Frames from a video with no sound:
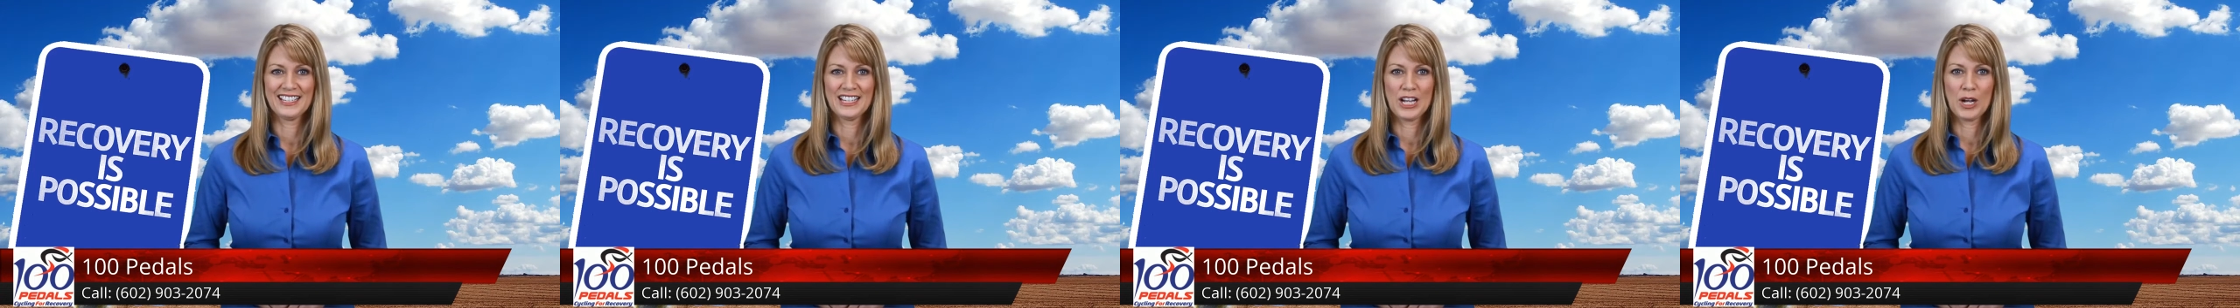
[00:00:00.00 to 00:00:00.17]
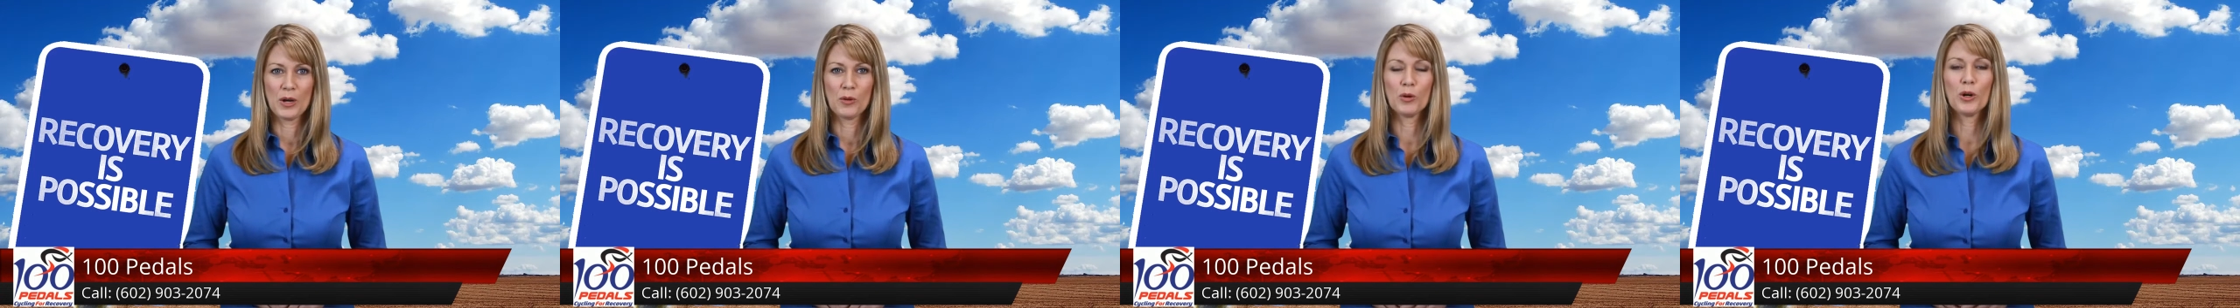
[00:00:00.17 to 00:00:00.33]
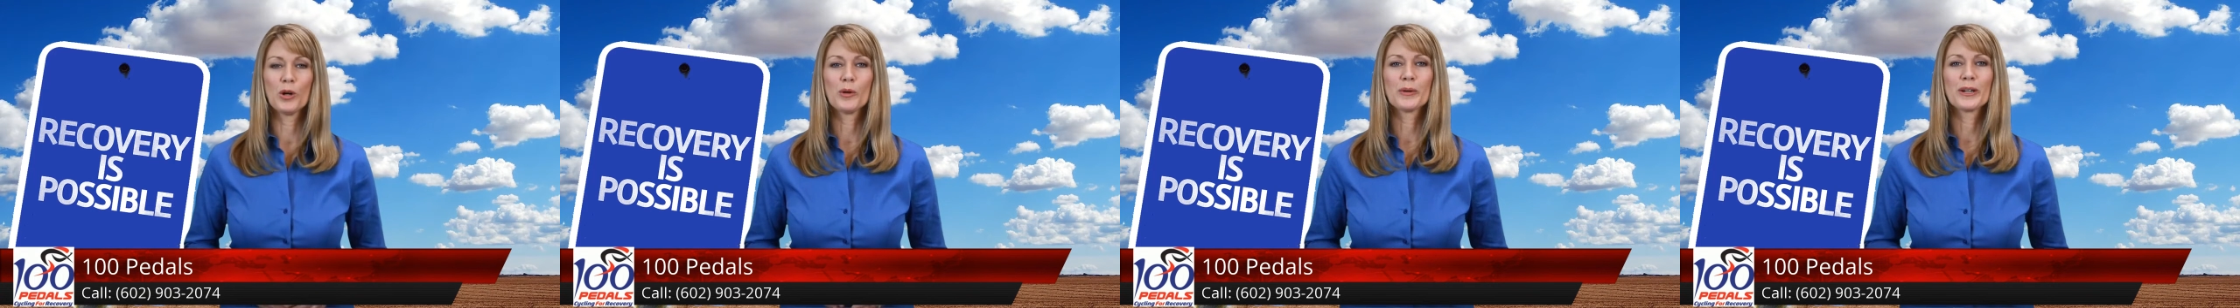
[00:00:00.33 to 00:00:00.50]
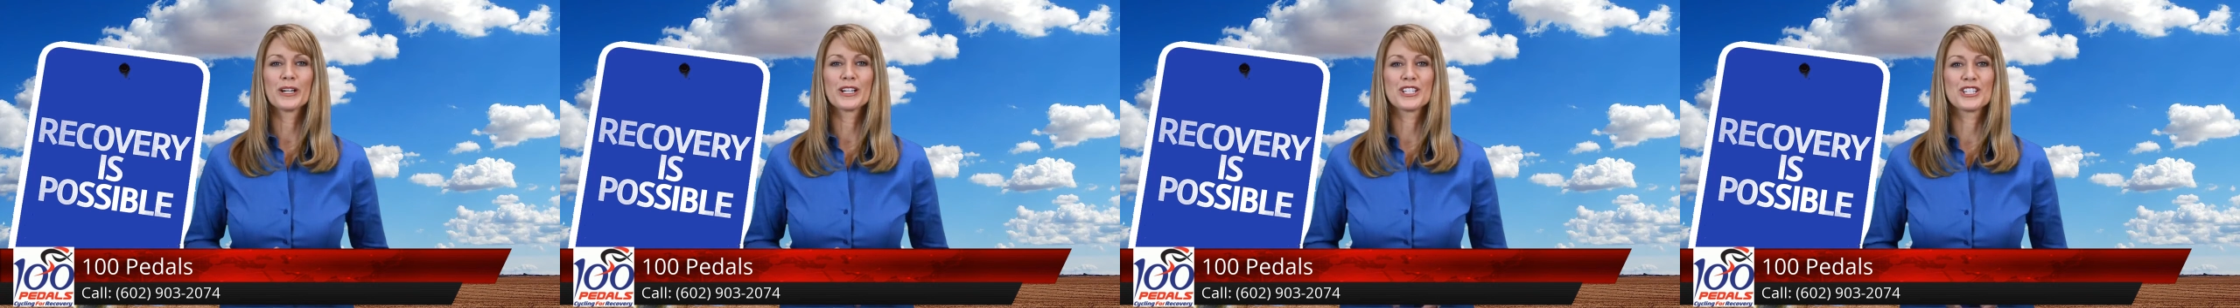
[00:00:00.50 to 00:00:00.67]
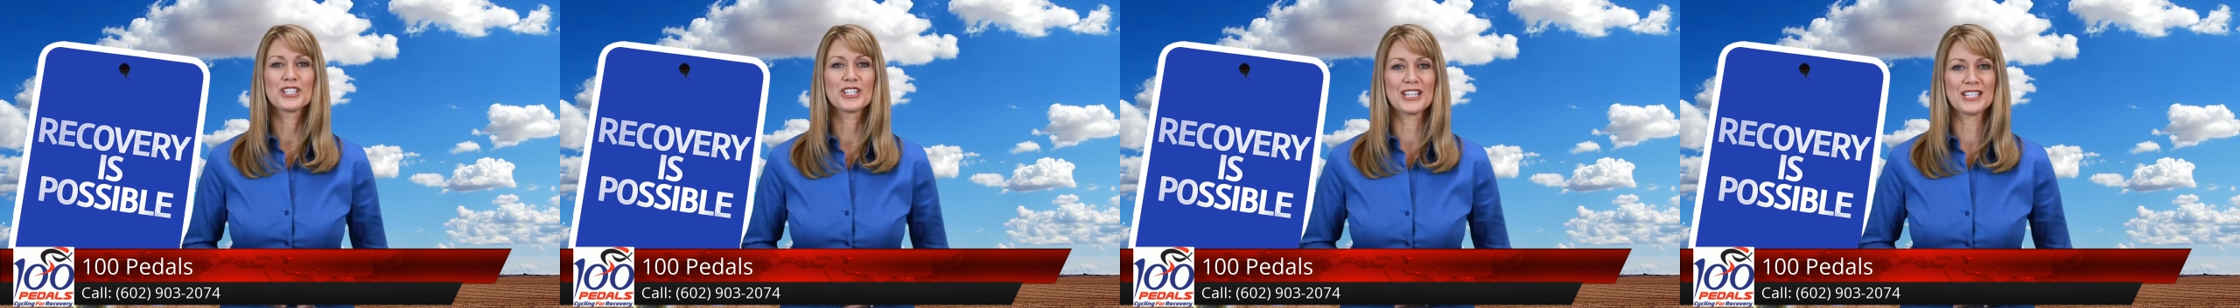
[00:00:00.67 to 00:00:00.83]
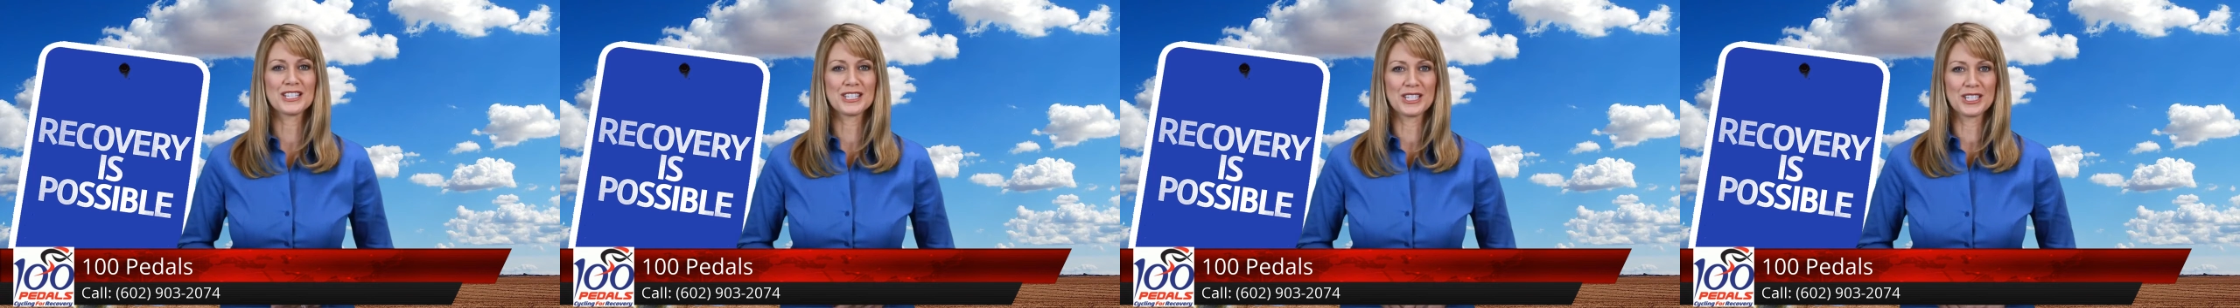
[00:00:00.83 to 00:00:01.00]
We'll work
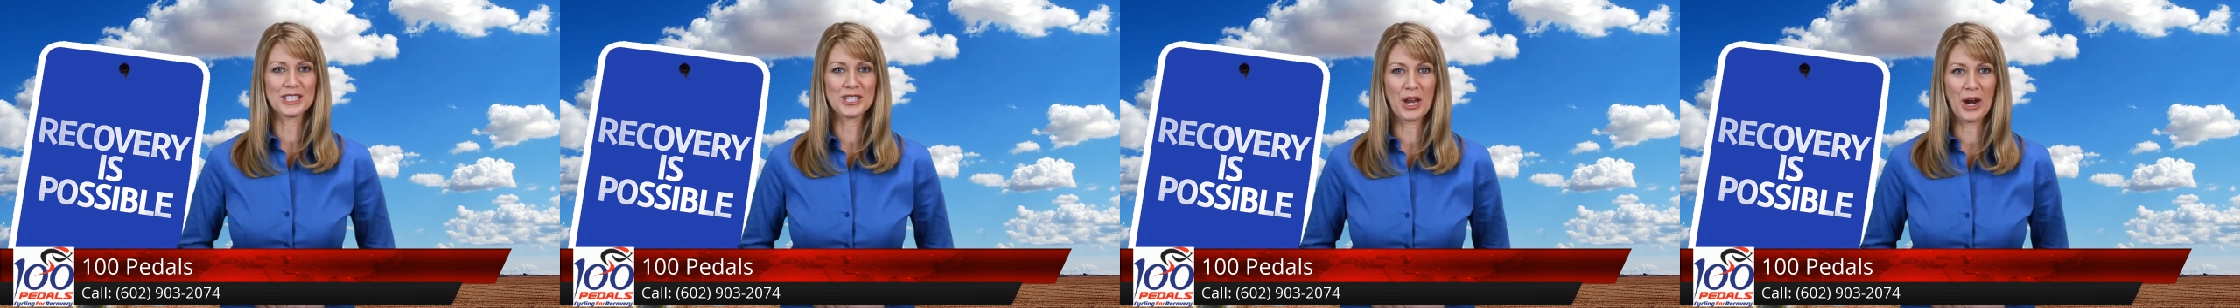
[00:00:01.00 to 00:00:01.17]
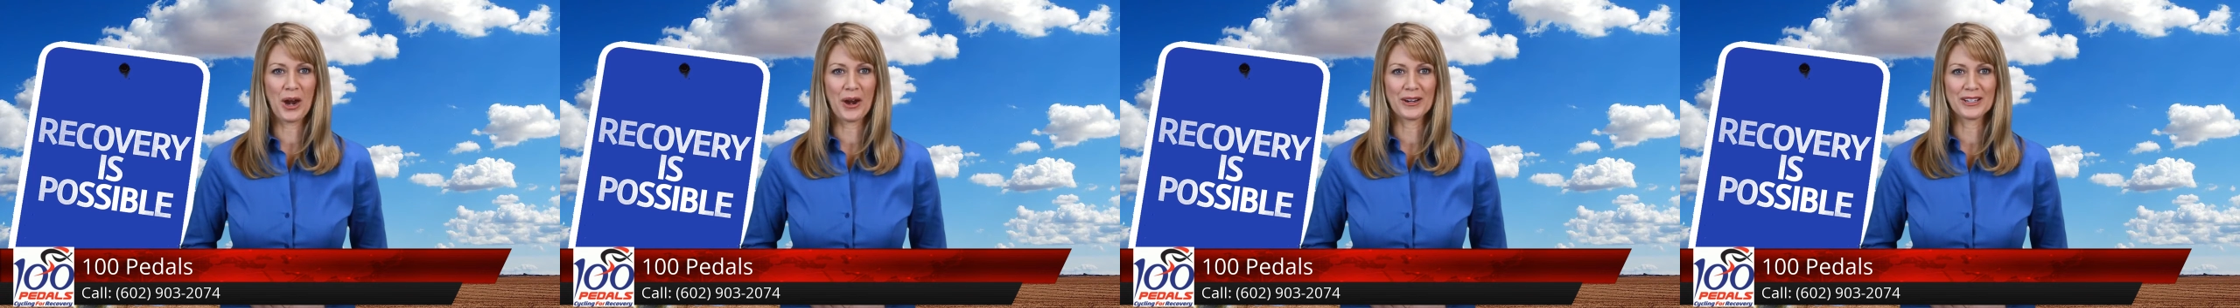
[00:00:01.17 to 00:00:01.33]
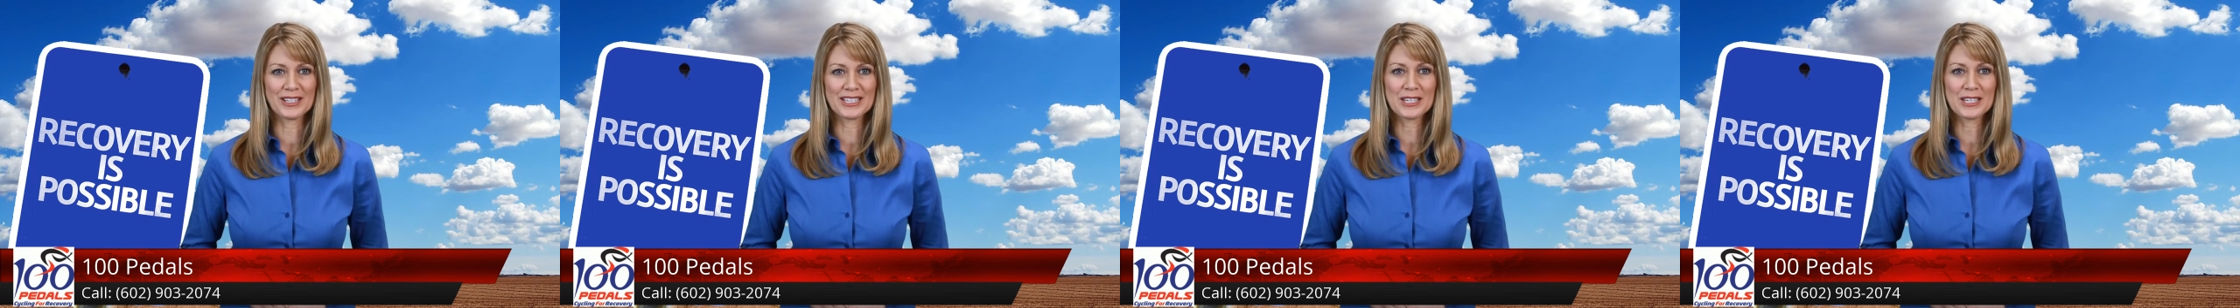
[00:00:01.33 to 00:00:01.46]
just as hard